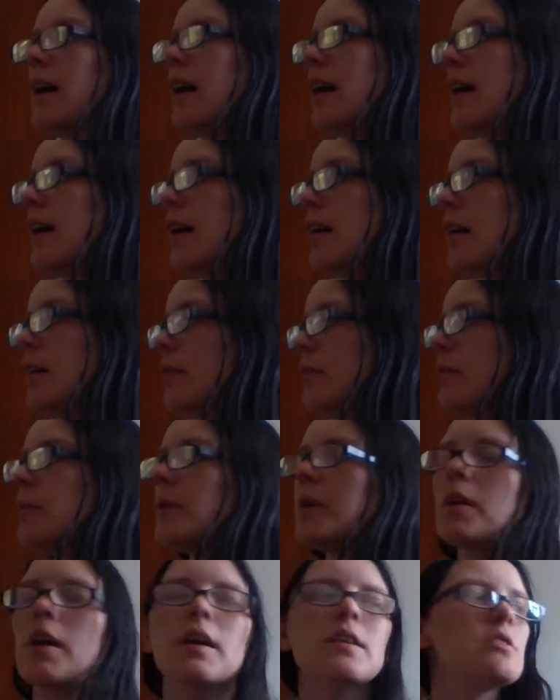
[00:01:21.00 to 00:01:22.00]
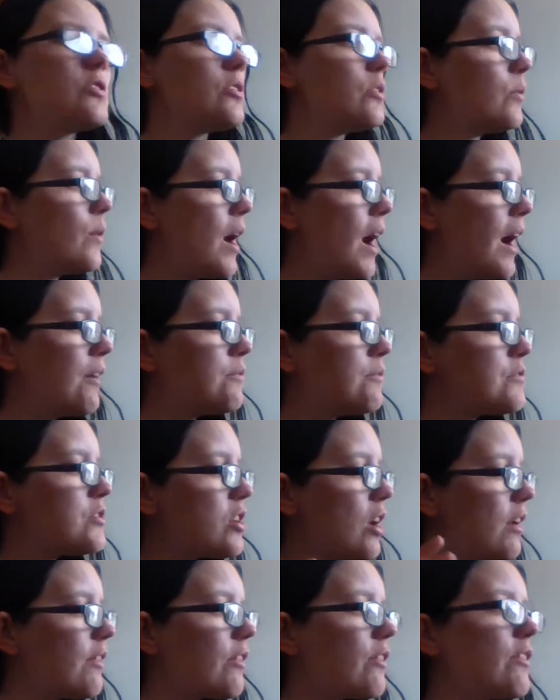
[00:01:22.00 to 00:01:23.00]
But I do have
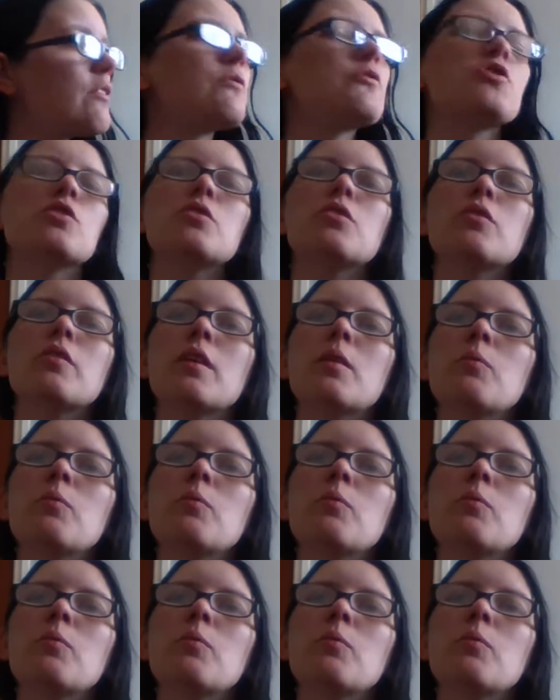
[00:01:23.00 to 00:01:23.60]
tons of jewelry,